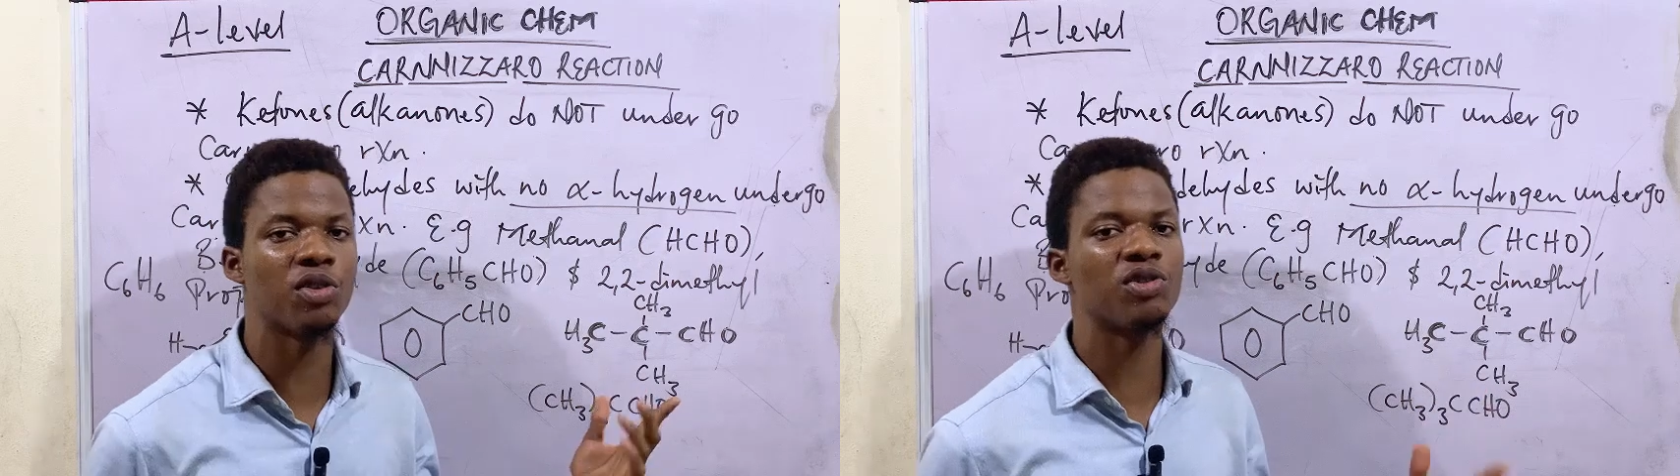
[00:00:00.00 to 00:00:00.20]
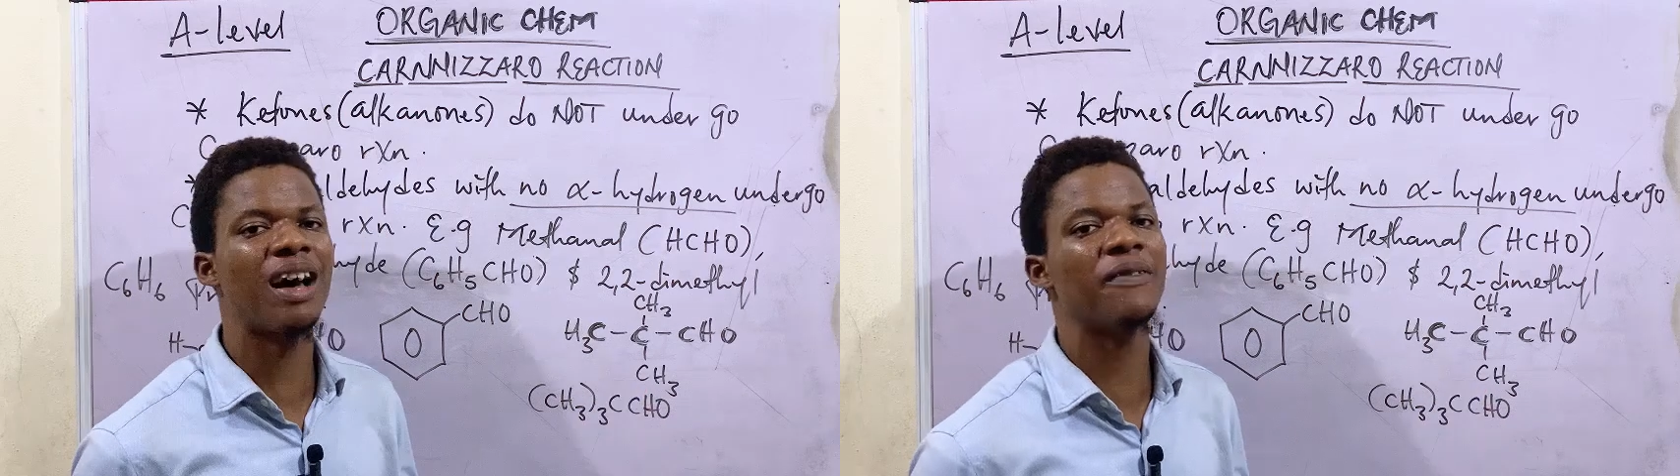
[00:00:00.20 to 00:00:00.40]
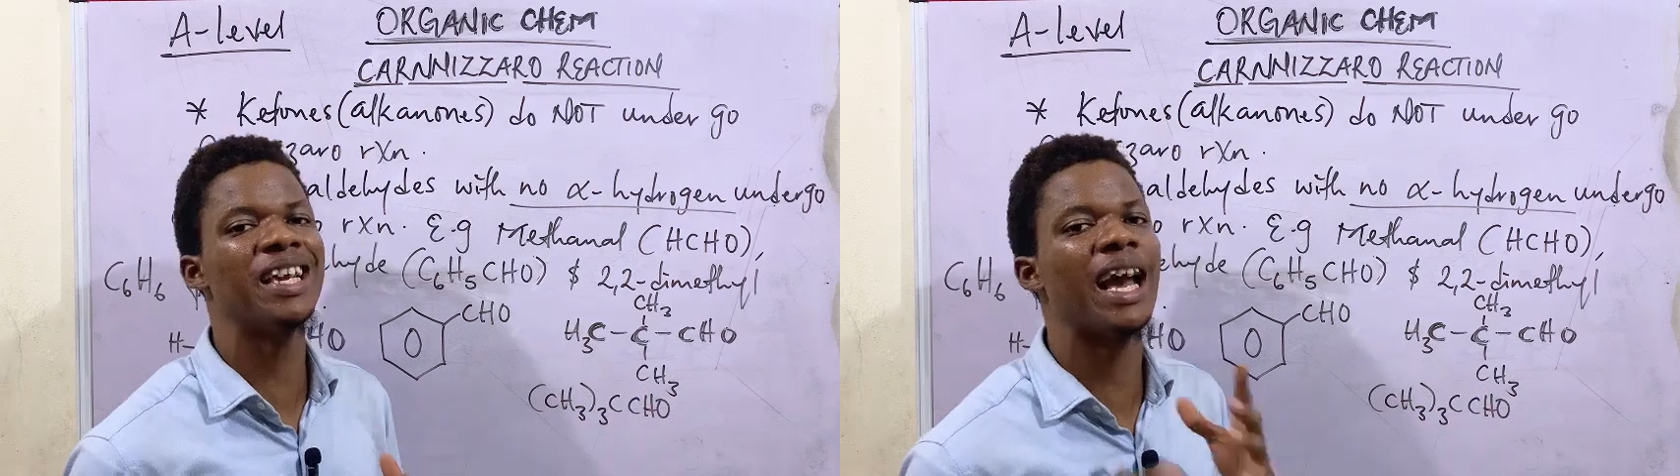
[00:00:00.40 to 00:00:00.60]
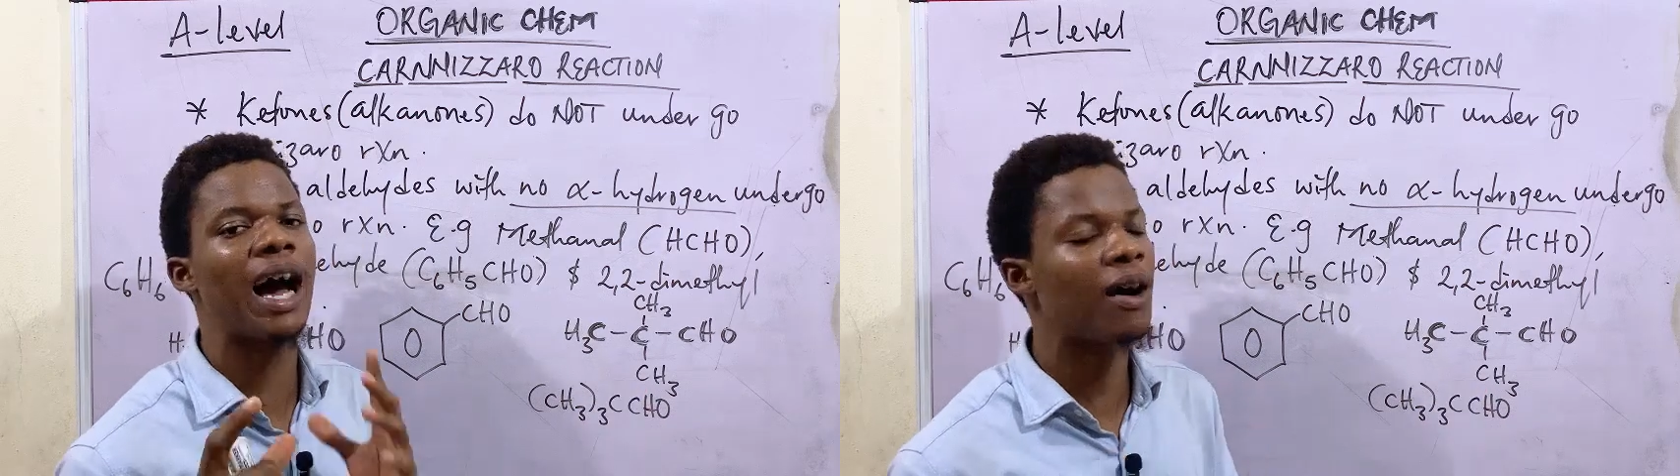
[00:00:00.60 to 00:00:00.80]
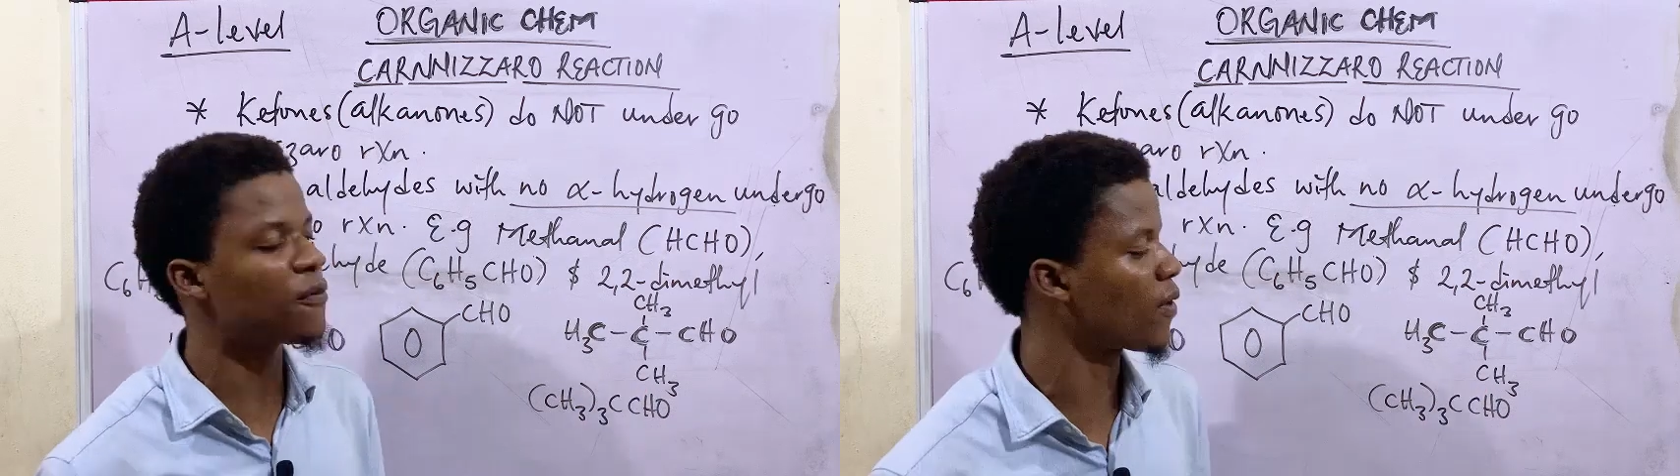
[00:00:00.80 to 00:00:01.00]
He does not have any
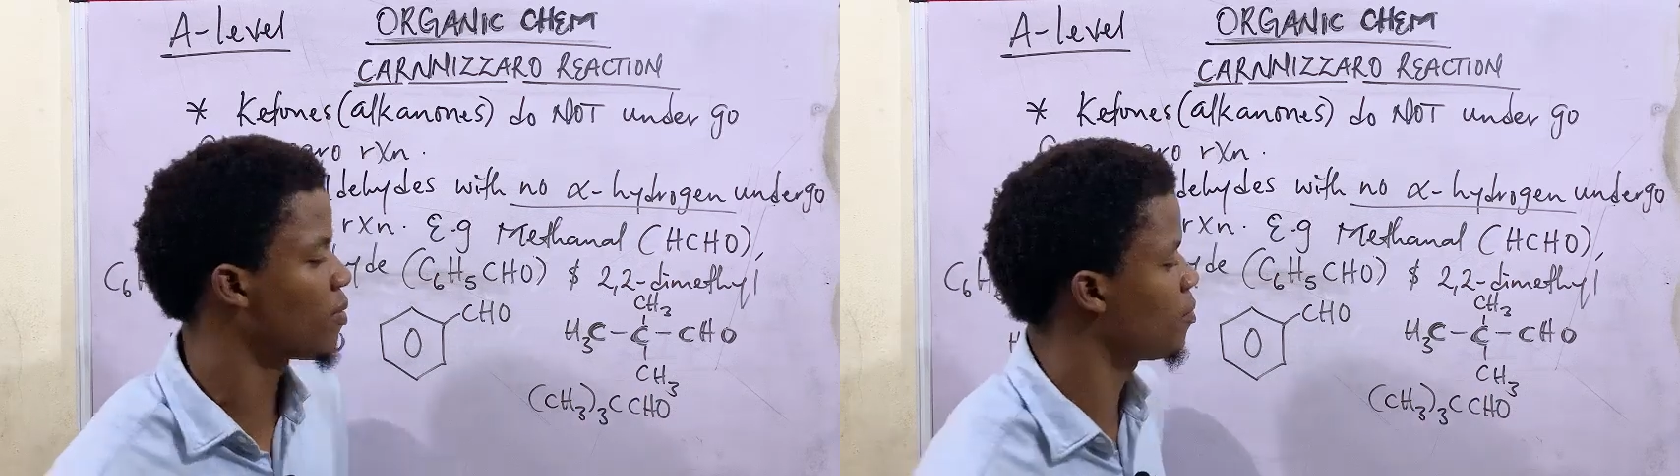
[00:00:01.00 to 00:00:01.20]
alpha.